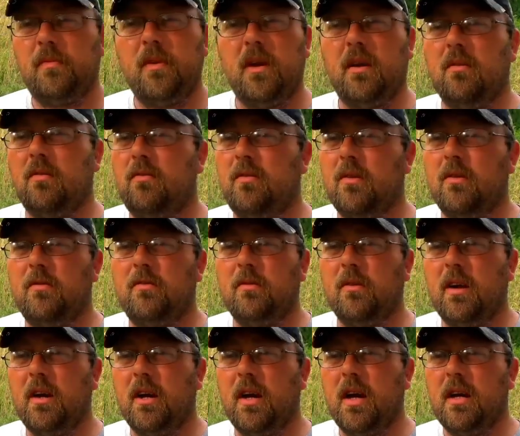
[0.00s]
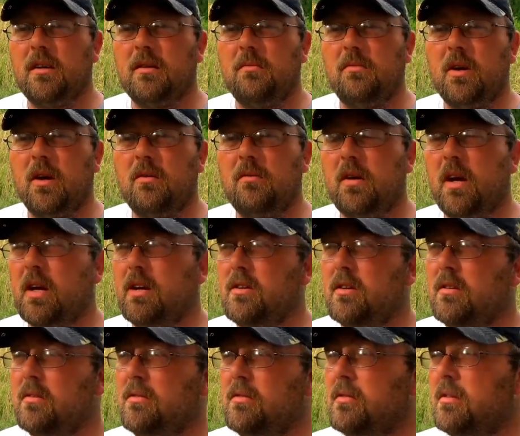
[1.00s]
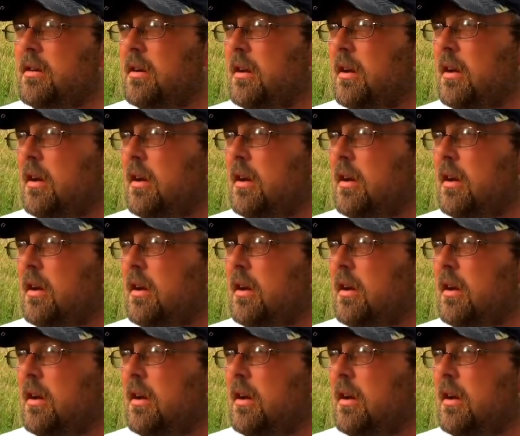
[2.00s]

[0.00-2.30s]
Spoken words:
you can feel free to add some donations.